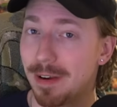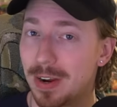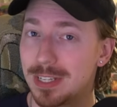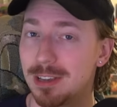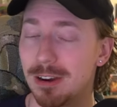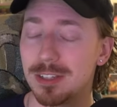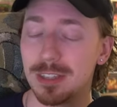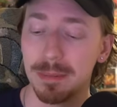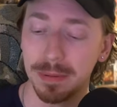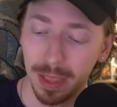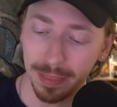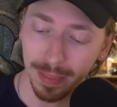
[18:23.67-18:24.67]
very seriously,
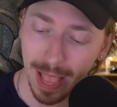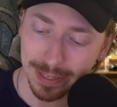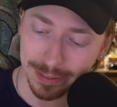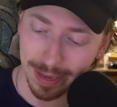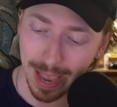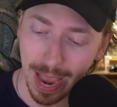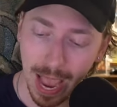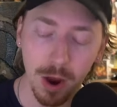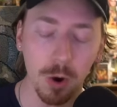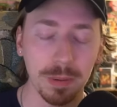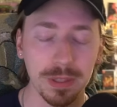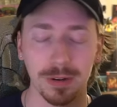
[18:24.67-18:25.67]
but nonetheless, I, I,
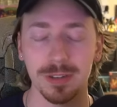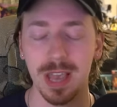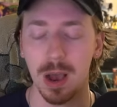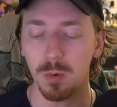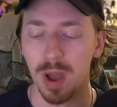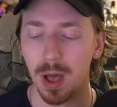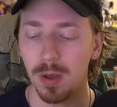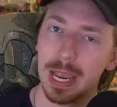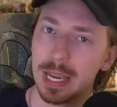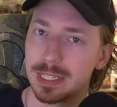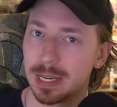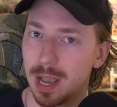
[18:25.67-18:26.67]
hope it turns out well.
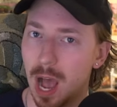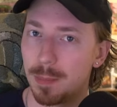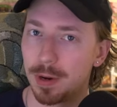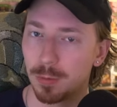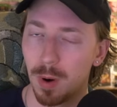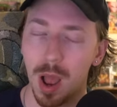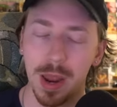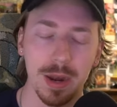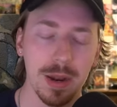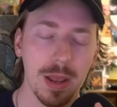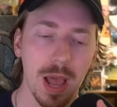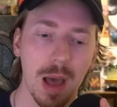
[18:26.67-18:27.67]
It's a comic
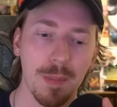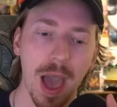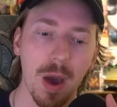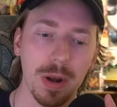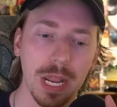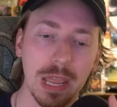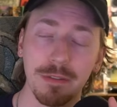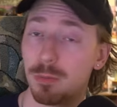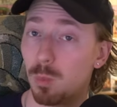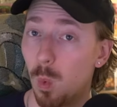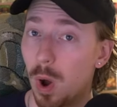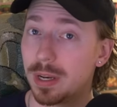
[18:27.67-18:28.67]
run about if
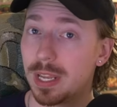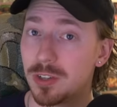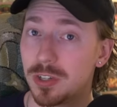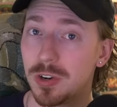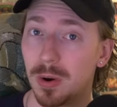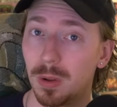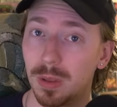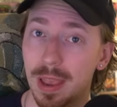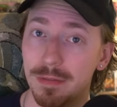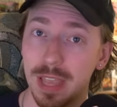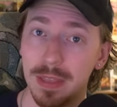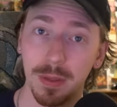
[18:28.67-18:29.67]
one Ninja Turtle
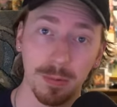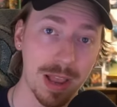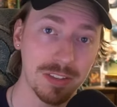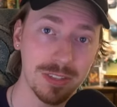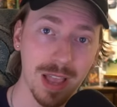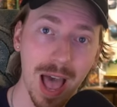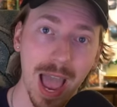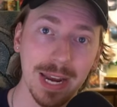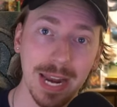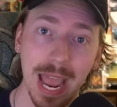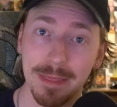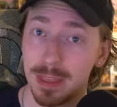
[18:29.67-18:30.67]
lived and the rest
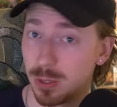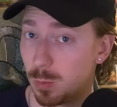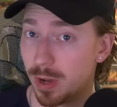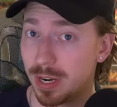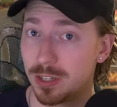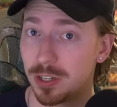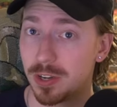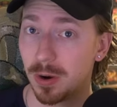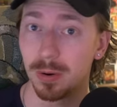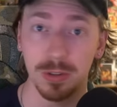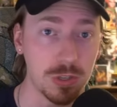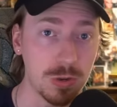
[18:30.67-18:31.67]
died, and this one Ninja
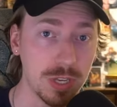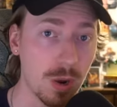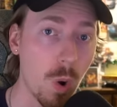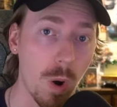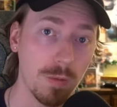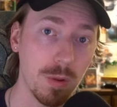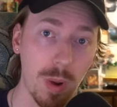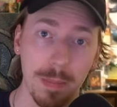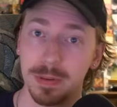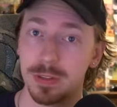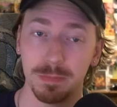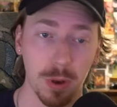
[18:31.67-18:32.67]
Turtle is using all their
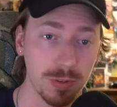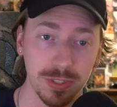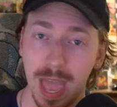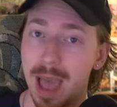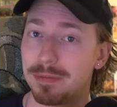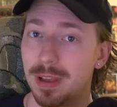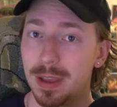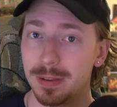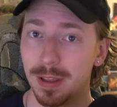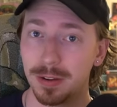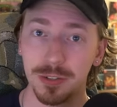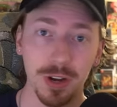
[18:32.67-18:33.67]
weapons bow staff,
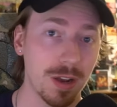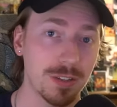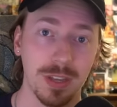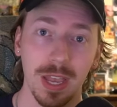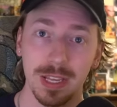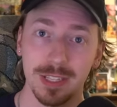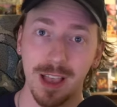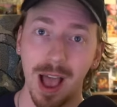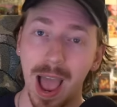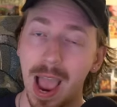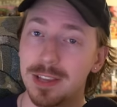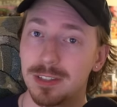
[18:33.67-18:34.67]
nunchucks,
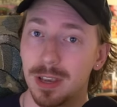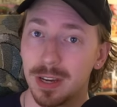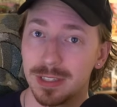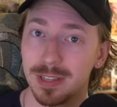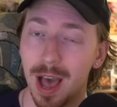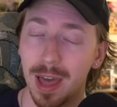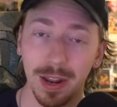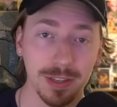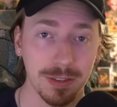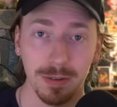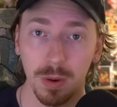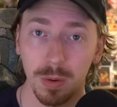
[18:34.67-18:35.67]
sais,
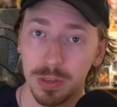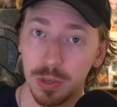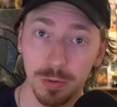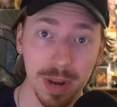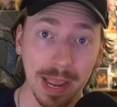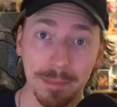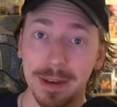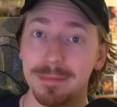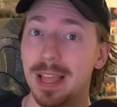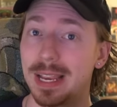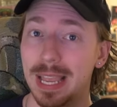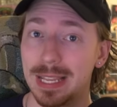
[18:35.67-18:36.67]
katanas. You name it.
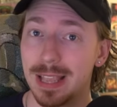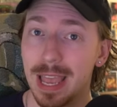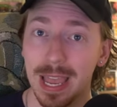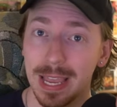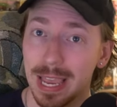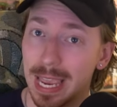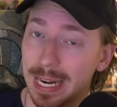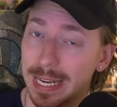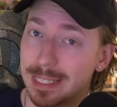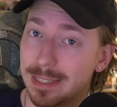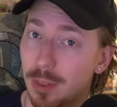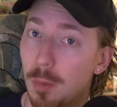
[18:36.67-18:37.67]
Like it, it
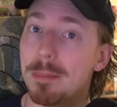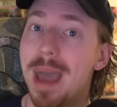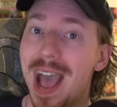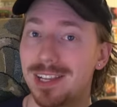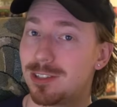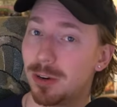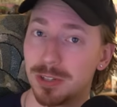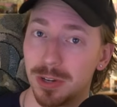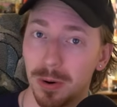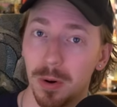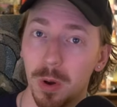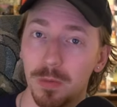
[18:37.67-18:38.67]
is the master
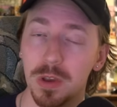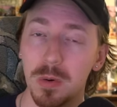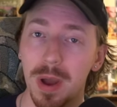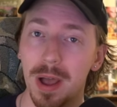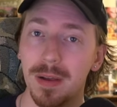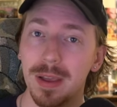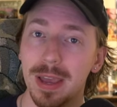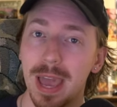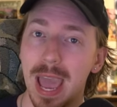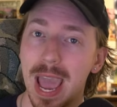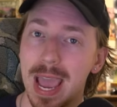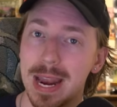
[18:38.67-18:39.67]
turtle, if you will.
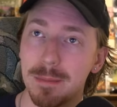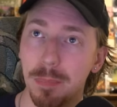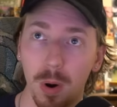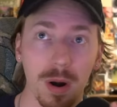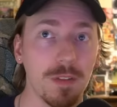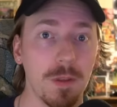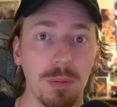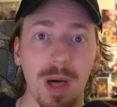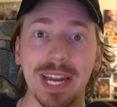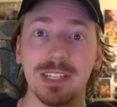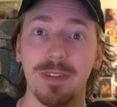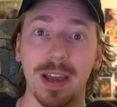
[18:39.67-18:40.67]
And part of the
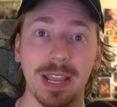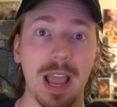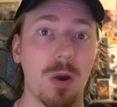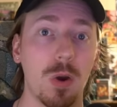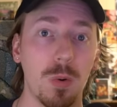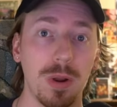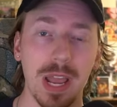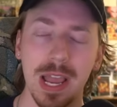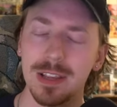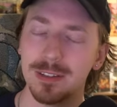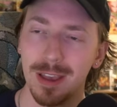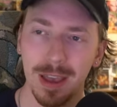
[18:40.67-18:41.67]
plot is finding out who it
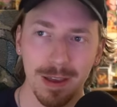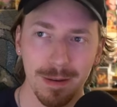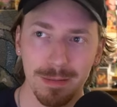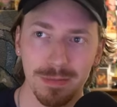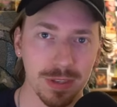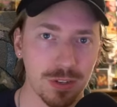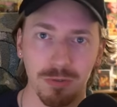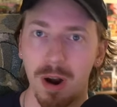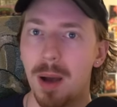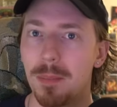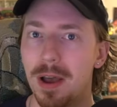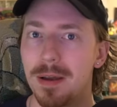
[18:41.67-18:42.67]
is, the
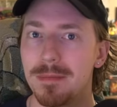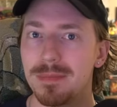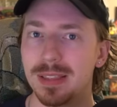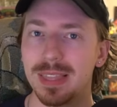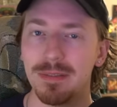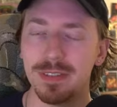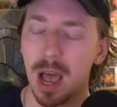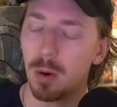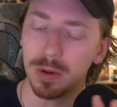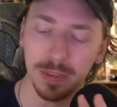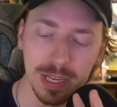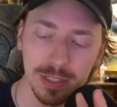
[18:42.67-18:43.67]
trauma that they've dealt
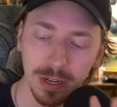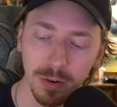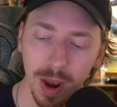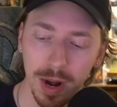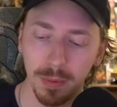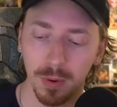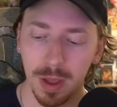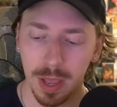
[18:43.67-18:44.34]
with. It's incredible.